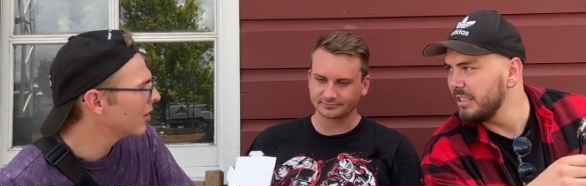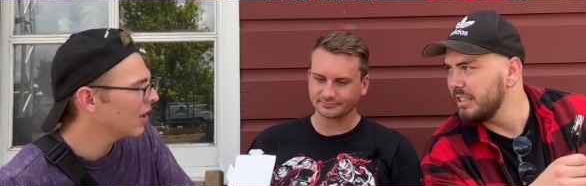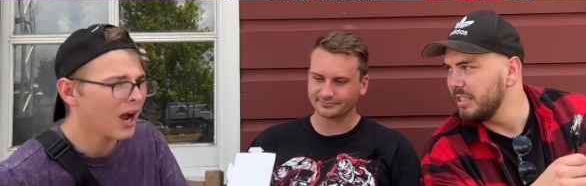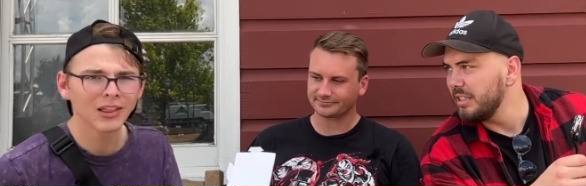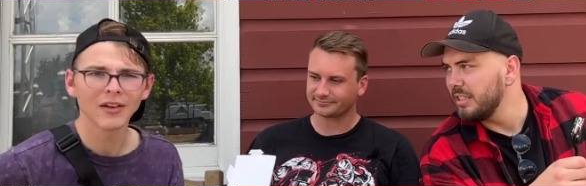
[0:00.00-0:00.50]
Speaker 1: I
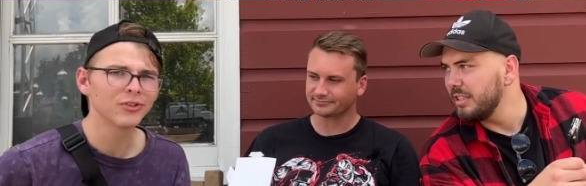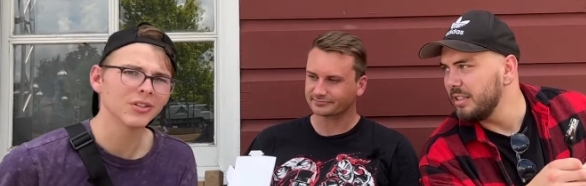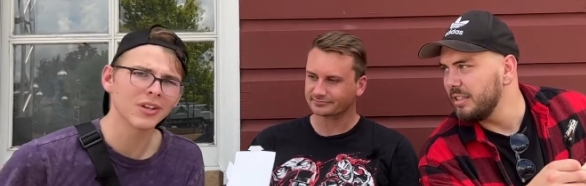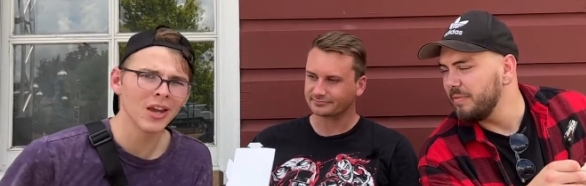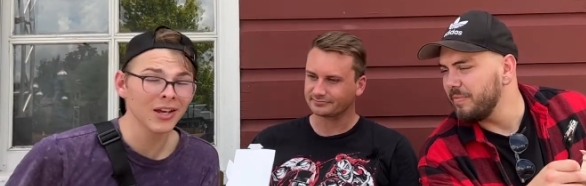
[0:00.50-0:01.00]
love
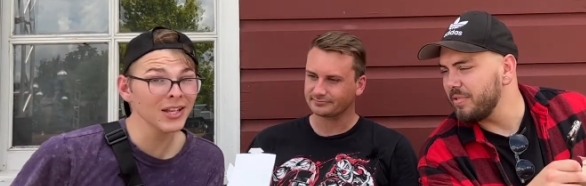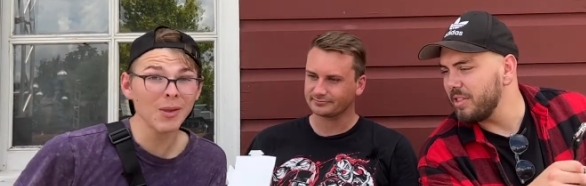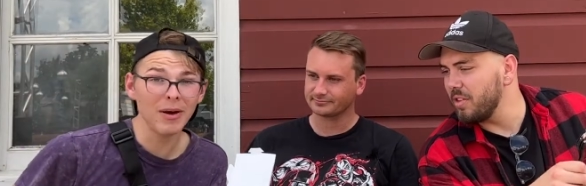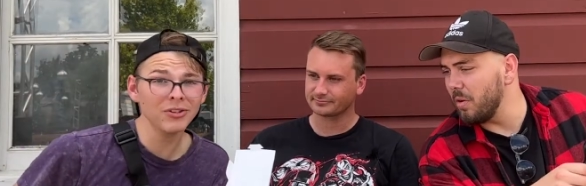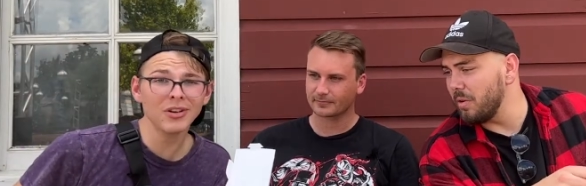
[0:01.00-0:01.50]
cheesecake. It's not
Speaker 2: the best
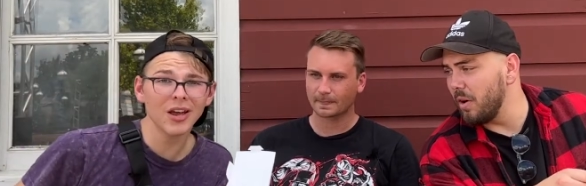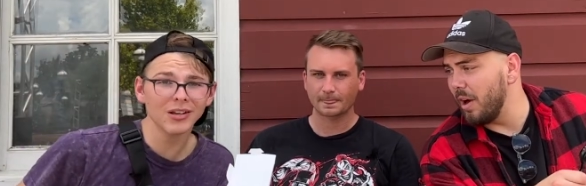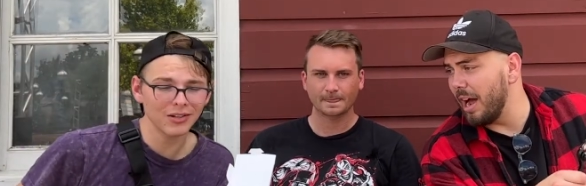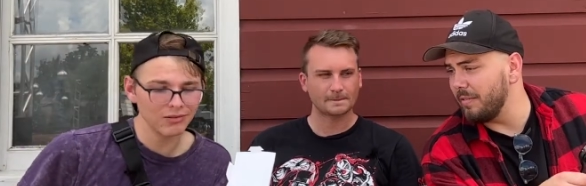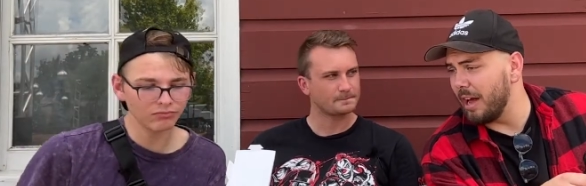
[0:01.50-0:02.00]
cheesecake. No,
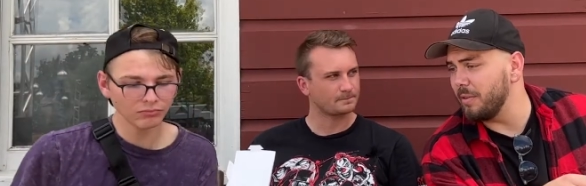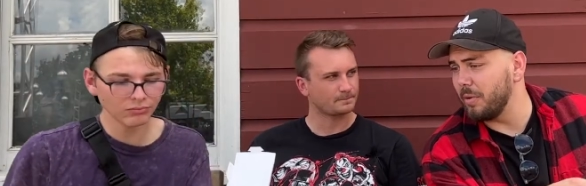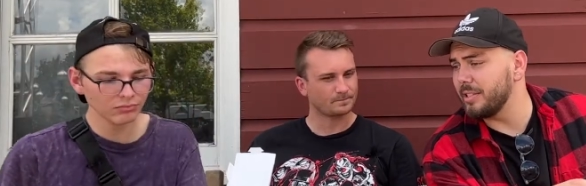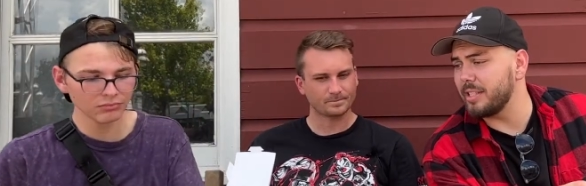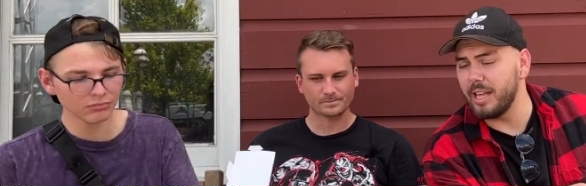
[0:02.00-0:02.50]
have the rest
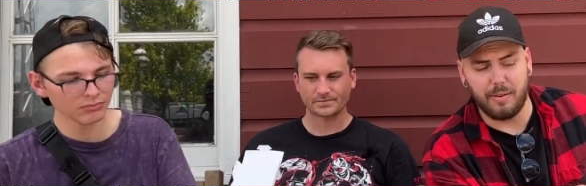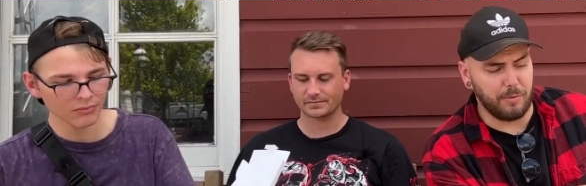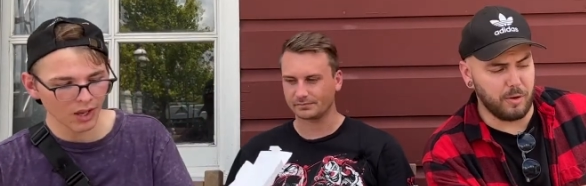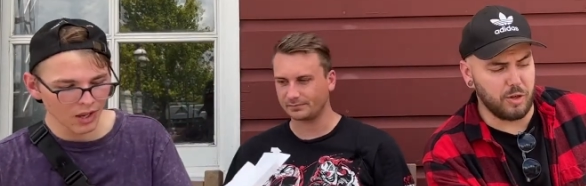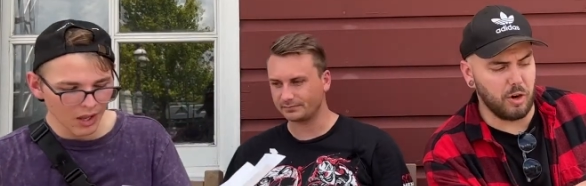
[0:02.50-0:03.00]
of that for
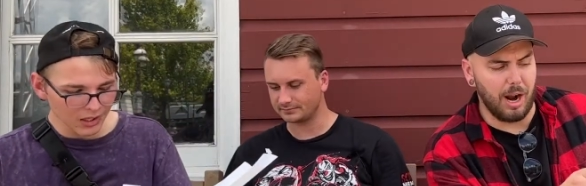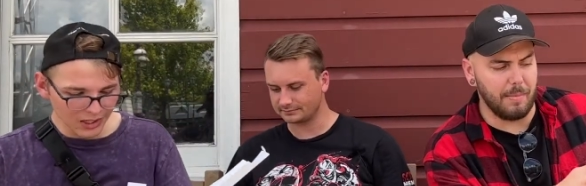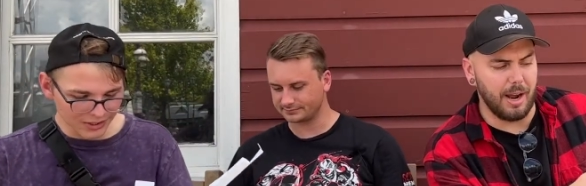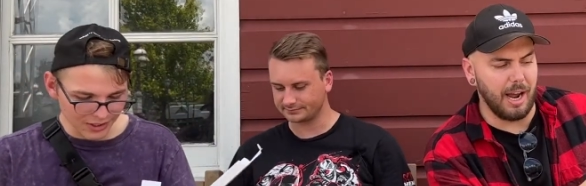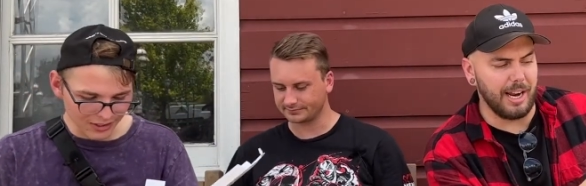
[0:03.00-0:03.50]
sure.
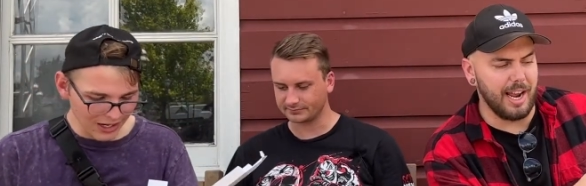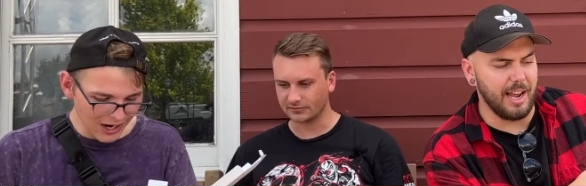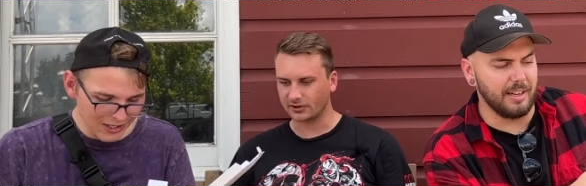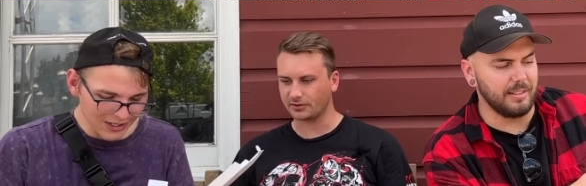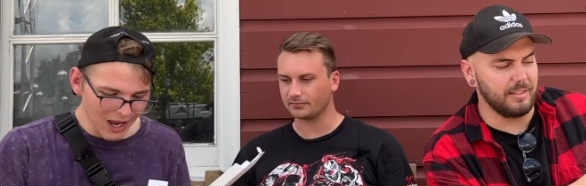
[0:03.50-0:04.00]
Speaker 1: Listen, it's
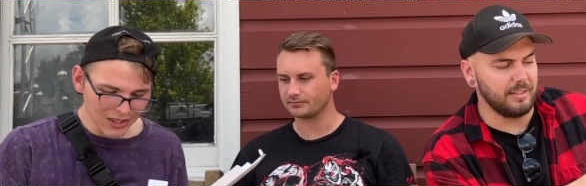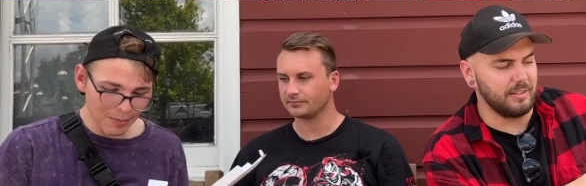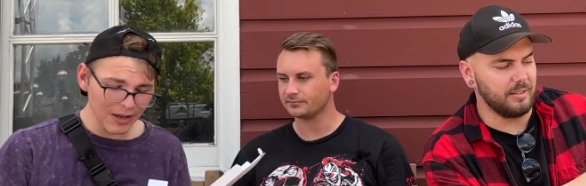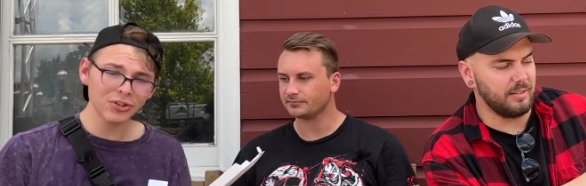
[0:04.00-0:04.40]
not the best